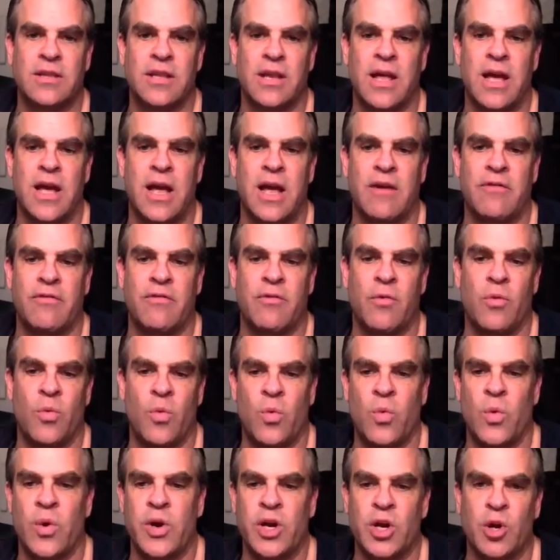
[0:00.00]
that I have
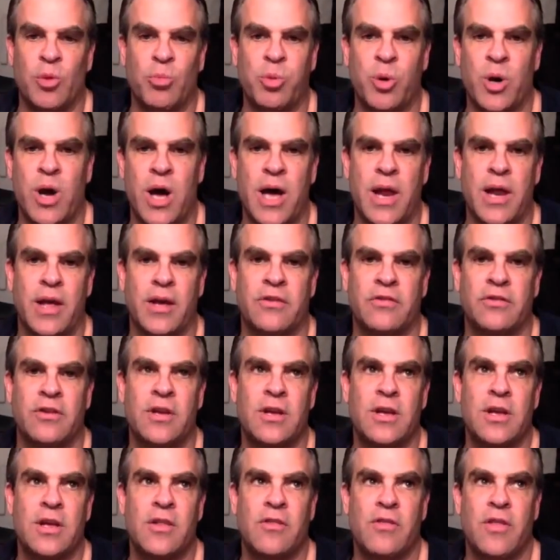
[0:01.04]
real products
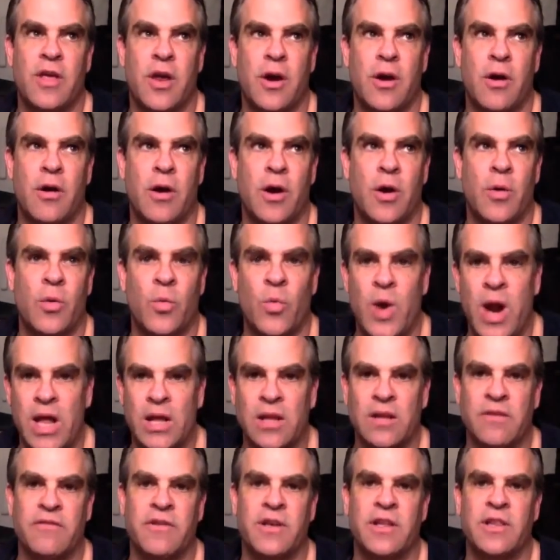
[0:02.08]
that are
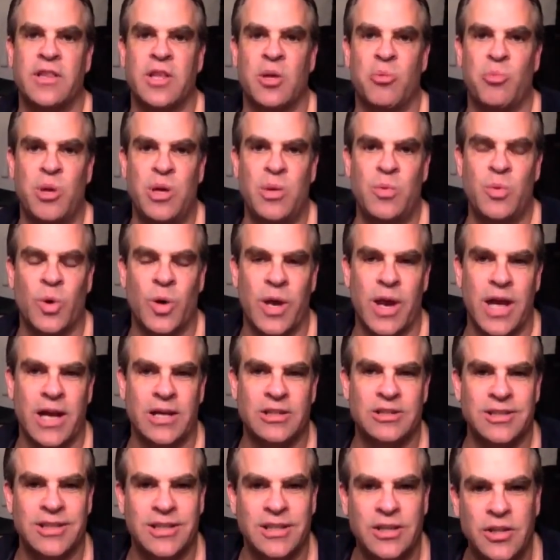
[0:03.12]
relevant, that people can
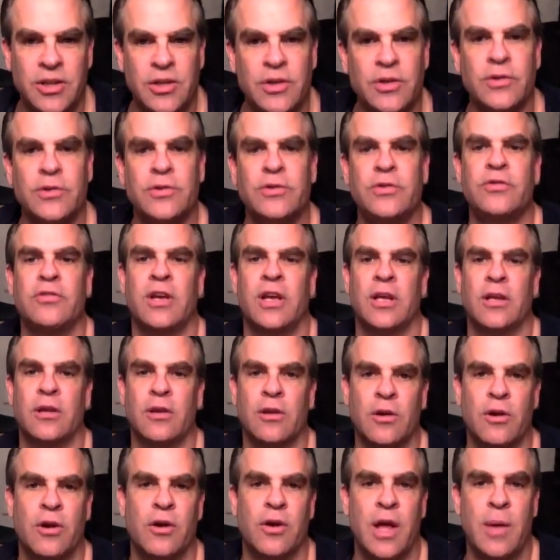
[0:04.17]
actually use and
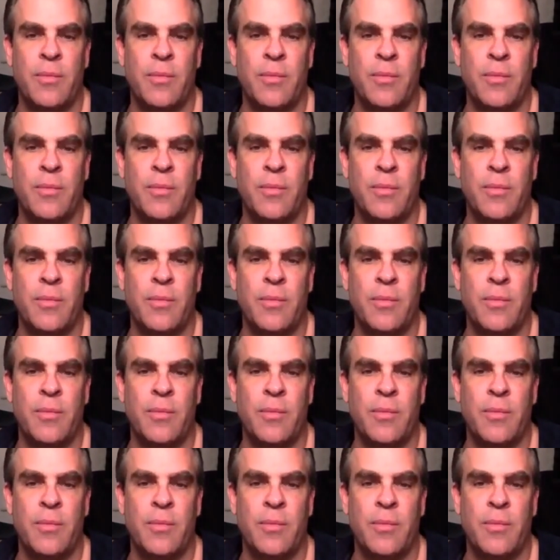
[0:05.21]
learn.